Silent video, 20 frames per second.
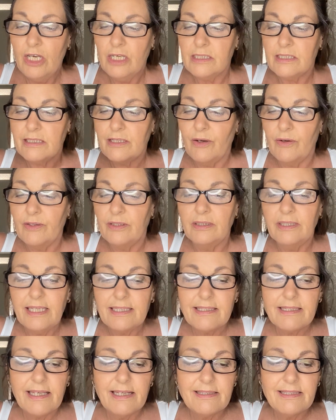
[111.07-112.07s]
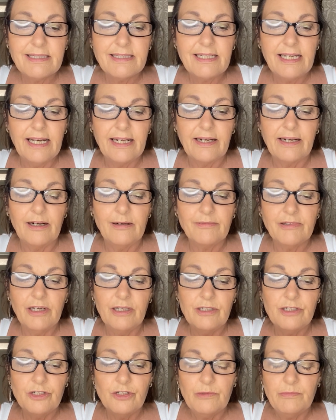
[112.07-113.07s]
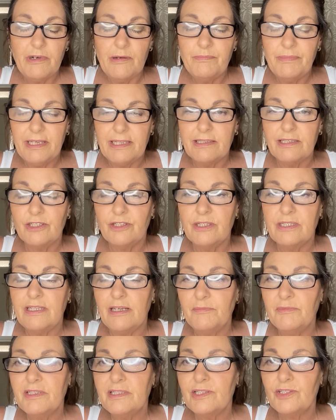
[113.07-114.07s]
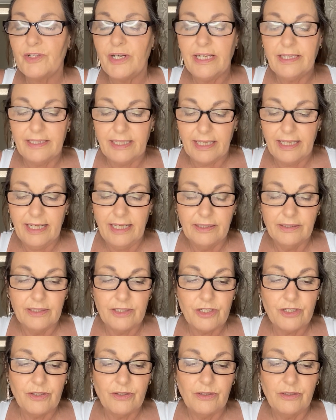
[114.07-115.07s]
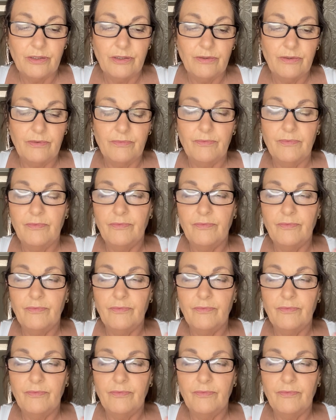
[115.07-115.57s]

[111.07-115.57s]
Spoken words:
So let's get started. I'm going to do my best to demonstrate the colour to you